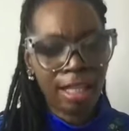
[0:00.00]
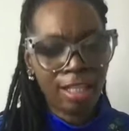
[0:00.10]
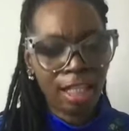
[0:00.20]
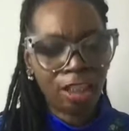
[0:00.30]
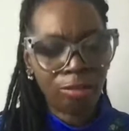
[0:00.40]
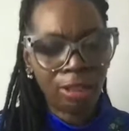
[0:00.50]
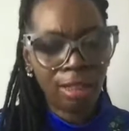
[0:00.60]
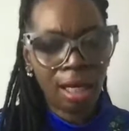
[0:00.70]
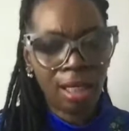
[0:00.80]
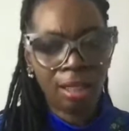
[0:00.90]
ancestry
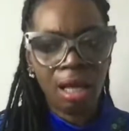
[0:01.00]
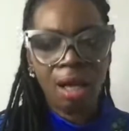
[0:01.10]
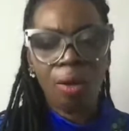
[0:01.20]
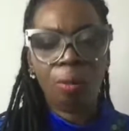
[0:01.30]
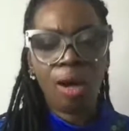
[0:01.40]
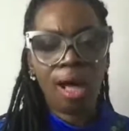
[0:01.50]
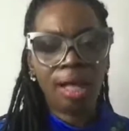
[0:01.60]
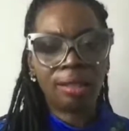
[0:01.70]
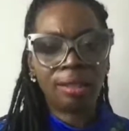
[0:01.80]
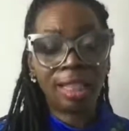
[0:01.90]
done
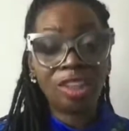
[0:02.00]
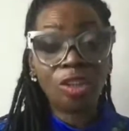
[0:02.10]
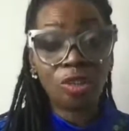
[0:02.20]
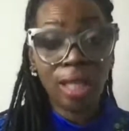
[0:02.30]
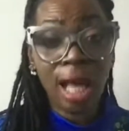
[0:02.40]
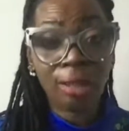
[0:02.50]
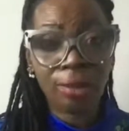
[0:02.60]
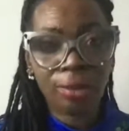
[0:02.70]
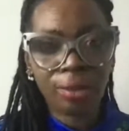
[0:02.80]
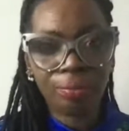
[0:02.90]
was
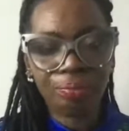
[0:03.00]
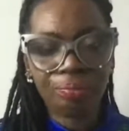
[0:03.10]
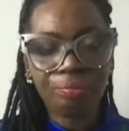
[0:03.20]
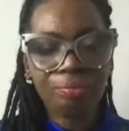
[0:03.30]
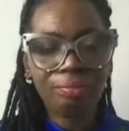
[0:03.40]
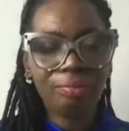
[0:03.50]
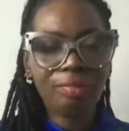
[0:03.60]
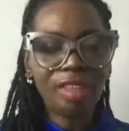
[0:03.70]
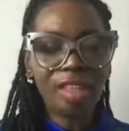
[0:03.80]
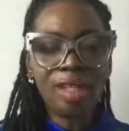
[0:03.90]
$600.
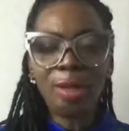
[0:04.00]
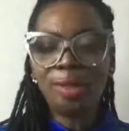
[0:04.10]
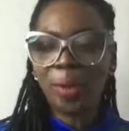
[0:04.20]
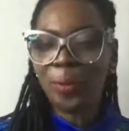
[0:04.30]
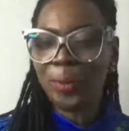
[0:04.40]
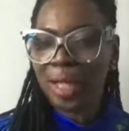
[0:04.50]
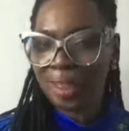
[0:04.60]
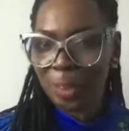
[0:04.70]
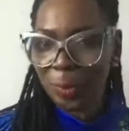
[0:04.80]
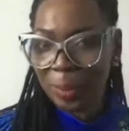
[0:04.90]
And I was like, ooh,
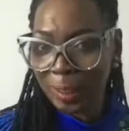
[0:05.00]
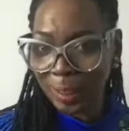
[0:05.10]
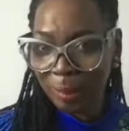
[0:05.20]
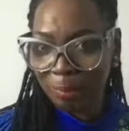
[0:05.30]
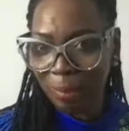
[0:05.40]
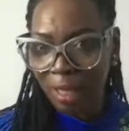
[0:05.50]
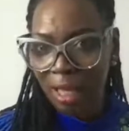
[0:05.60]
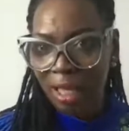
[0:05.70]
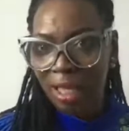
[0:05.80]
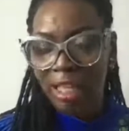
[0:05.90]
that's a little steep.
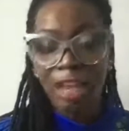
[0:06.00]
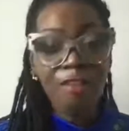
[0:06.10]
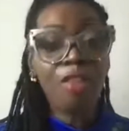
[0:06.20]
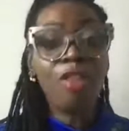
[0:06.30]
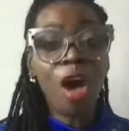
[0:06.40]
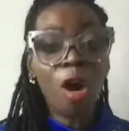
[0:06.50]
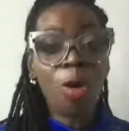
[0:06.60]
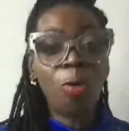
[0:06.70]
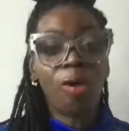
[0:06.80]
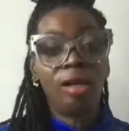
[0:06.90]
Even
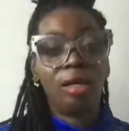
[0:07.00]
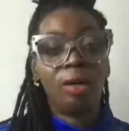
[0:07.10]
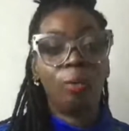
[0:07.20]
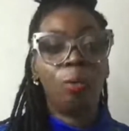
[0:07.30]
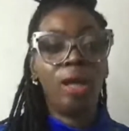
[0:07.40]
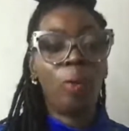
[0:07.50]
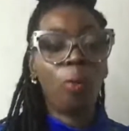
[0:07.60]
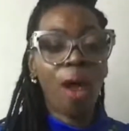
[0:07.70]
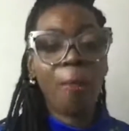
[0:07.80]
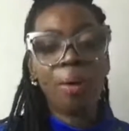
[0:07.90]
though
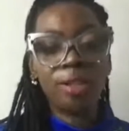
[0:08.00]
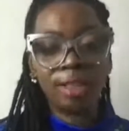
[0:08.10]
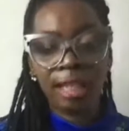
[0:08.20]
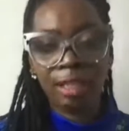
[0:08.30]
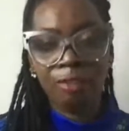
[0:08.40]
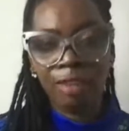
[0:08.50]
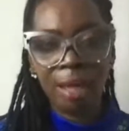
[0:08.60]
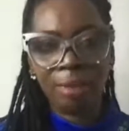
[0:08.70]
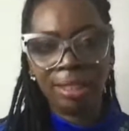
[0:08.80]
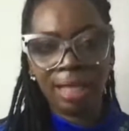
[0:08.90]
when one person in the
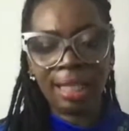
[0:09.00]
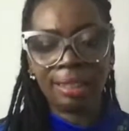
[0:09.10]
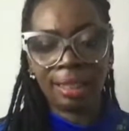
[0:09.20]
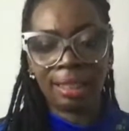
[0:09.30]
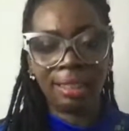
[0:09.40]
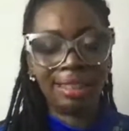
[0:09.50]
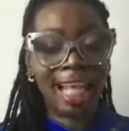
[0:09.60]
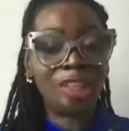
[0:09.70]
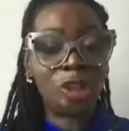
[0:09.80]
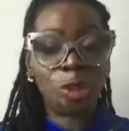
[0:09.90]
family does it,
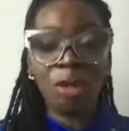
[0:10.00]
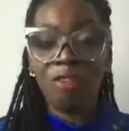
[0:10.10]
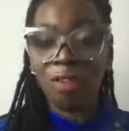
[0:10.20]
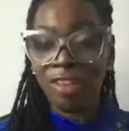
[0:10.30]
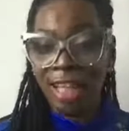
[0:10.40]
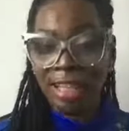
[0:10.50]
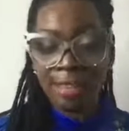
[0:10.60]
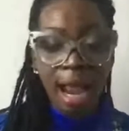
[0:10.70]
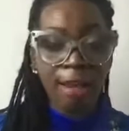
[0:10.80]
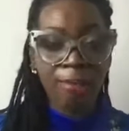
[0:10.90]
they do it for the
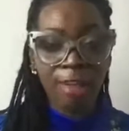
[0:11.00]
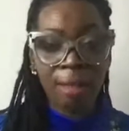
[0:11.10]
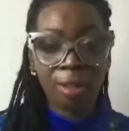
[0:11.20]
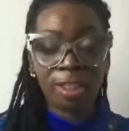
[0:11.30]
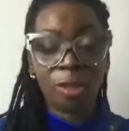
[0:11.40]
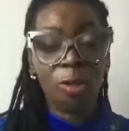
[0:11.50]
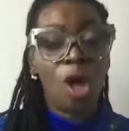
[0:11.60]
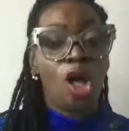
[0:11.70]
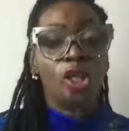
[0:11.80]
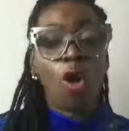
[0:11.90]
entire family.
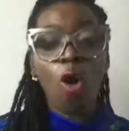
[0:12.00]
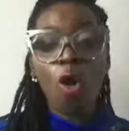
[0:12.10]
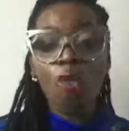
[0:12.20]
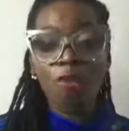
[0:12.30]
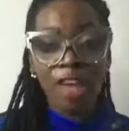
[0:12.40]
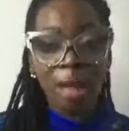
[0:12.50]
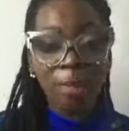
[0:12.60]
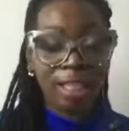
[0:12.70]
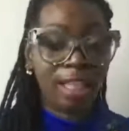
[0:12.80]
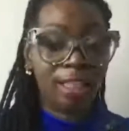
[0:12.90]
So the whole
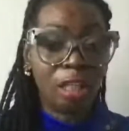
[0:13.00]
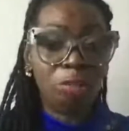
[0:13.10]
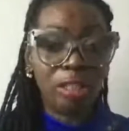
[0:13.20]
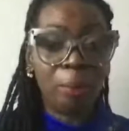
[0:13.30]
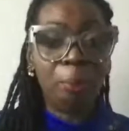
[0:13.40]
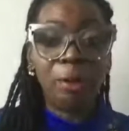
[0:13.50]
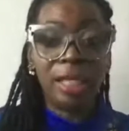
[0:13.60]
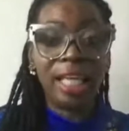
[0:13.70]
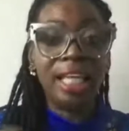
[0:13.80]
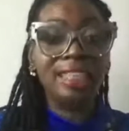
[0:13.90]
family could literally
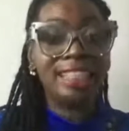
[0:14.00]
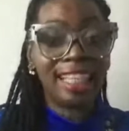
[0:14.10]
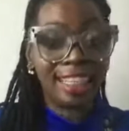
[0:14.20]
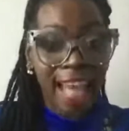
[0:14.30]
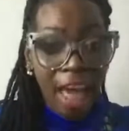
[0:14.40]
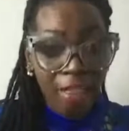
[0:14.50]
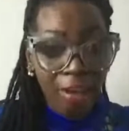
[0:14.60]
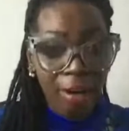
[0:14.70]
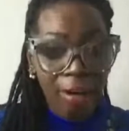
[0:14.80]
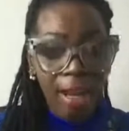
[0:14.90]
put in
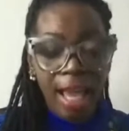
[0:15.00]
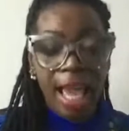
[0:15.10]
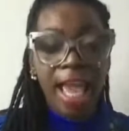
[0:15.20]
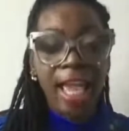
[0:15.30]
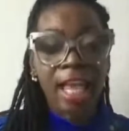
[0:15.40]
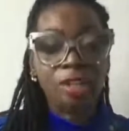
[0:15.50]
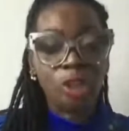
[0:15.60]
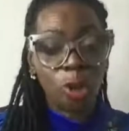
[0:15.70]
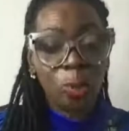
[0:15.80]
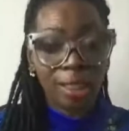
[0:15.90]
together and
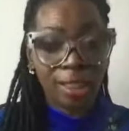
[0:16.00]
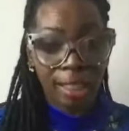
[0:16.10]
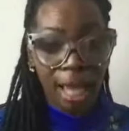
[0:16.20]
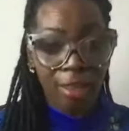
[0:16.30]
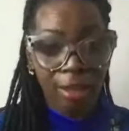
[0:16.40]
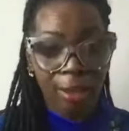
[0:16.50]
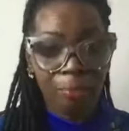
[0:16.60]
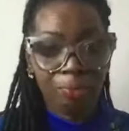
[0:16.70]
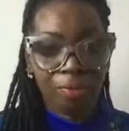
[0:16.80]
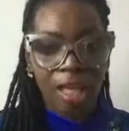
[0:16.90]
do it together.
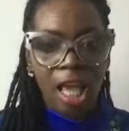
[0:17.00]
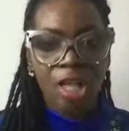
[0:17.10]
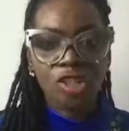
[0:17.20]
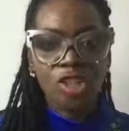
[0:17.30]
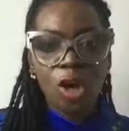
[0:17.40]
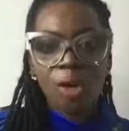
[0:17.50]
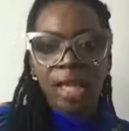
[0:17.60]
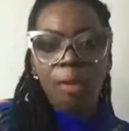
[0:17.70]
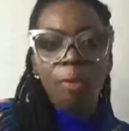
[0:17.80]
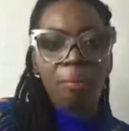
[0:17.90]
And so
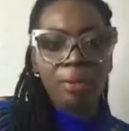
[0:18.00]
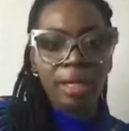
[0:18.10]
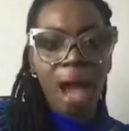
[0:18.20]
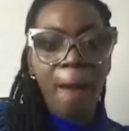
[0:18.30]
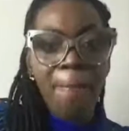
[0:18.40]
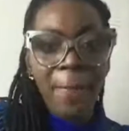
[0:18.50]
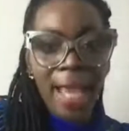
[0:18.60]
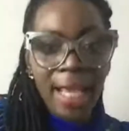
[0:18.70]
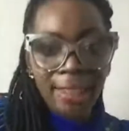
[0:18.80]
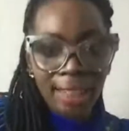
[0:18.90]
it would be
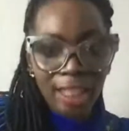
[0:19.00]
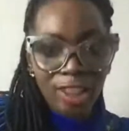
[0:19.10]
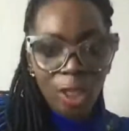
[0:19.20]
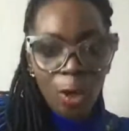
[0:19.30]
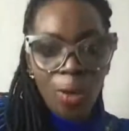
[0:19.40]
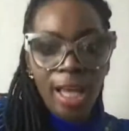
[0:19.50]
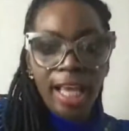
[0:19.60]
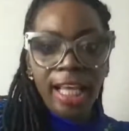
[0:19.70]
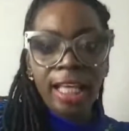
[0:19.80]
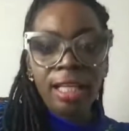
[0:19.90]
amazing. So
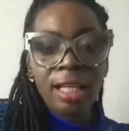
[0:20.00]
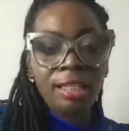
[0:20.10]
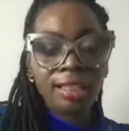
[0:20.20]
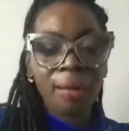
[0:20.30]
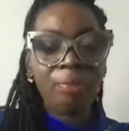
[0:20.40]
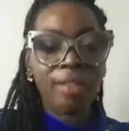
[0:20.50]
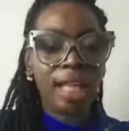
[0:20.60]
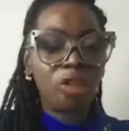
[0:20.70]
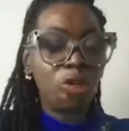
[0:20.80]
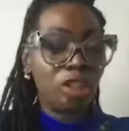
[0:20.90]
it is something
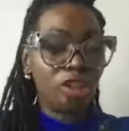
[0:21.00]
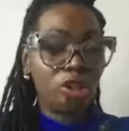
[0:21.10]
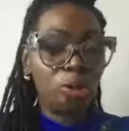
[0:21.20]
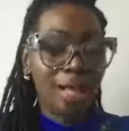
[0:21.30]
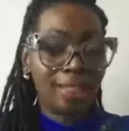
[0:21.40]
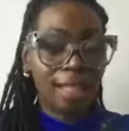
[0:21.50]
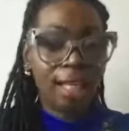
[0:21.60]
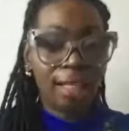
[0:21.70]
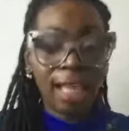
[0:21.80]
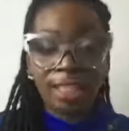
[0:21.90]
that you can do as a
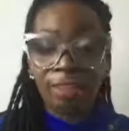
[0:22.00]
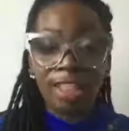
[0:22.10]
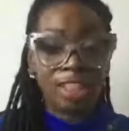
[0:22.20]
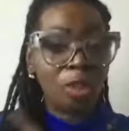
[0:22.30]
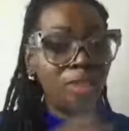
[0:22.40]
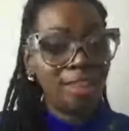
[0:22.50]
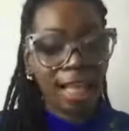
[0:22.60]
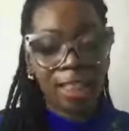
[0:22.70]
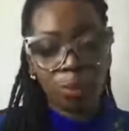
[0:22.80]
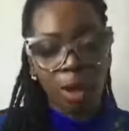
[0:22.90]
collective because it only
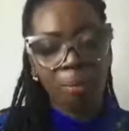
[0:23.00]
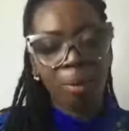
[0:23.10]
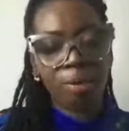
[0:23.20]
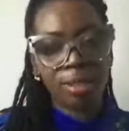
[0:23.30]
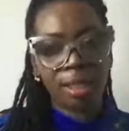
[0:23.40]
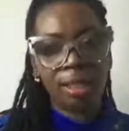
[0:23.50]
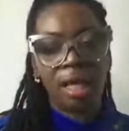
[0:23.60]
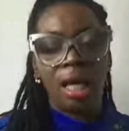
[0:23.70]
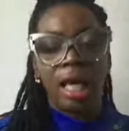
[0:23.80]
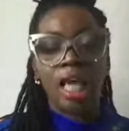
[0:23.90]
takes one person.
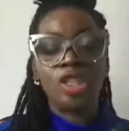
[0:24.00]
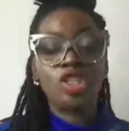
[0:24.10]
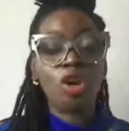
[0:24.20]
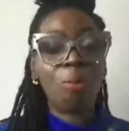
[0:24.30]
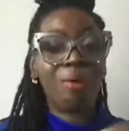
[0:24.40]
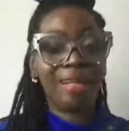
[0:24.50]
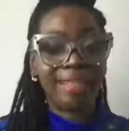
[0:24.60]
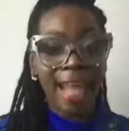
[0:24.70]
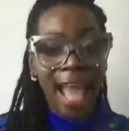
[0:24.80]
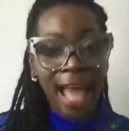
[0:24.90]
And so, but
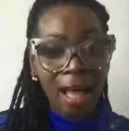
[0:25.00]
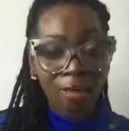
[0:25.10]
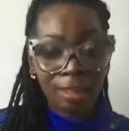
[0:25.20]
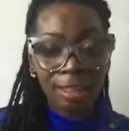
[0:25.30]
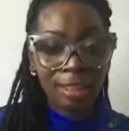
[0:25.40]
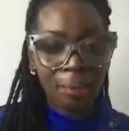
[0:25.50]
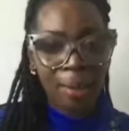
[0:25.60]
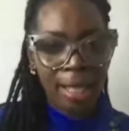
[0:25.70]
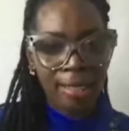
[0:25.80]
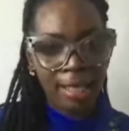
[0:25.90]
now since the
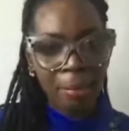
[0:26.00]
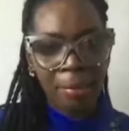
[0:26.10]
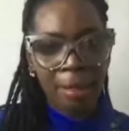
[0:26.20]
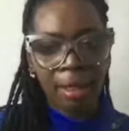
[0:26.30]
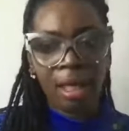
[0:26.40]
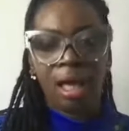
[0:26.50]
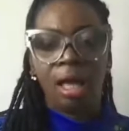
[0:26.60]
pandemic,